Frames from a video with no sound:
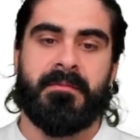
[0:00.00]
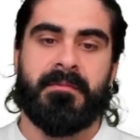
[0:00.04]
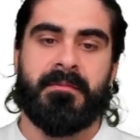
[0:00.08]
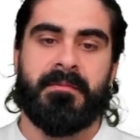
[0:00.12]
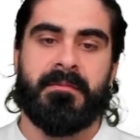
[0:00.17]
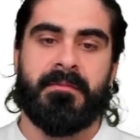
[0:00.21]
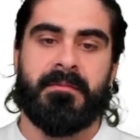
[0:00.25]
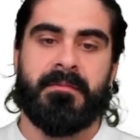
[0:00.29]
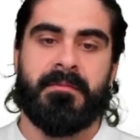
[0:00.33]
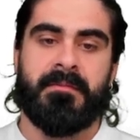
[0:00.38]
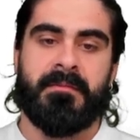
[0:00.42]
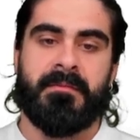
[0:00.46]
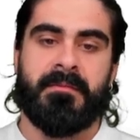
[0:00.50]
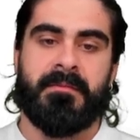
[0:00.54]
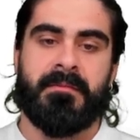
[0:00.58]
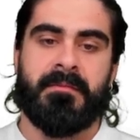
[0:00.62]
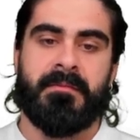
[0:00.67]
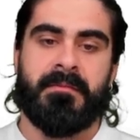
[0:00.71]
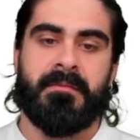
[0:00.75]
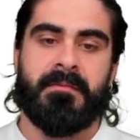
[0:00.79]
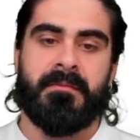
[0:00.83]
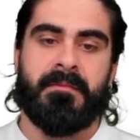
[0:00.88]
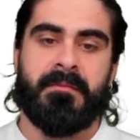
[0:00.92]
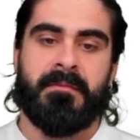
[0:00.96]

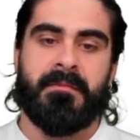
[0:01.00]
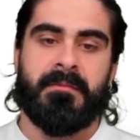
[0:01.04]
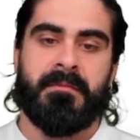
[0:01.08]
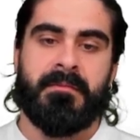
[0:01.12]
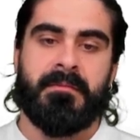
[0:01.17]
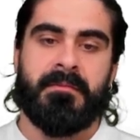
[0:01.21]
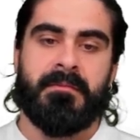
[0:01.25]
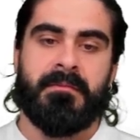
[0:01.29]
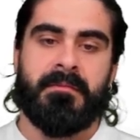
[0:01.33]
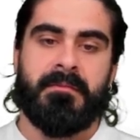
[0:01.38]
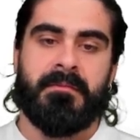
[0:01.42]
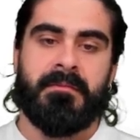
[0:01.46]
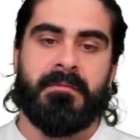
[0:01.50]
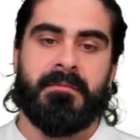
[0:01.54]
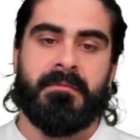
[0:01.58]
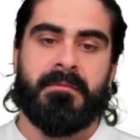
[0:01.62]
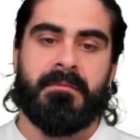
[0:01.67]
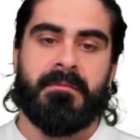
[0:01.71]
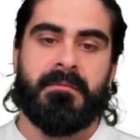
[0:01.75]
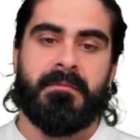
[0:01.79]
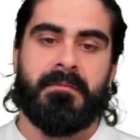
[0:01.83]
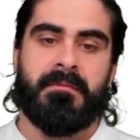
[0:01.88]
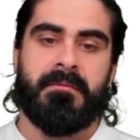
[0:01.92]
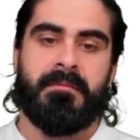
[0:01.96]

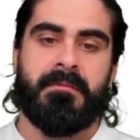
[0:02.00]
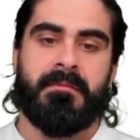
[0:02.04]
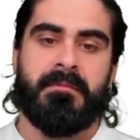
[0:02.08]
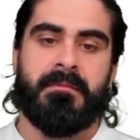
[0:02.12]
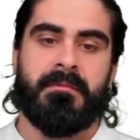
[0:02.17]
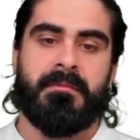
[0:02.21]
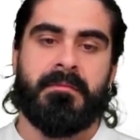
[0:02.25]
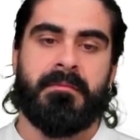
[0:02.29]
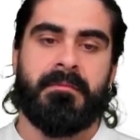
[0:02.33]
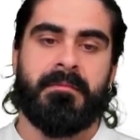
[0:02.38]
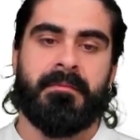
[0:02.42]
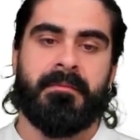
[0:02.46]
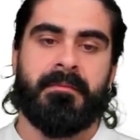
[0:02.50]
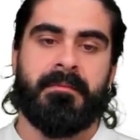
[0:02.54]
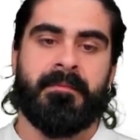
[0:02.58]
[no speech]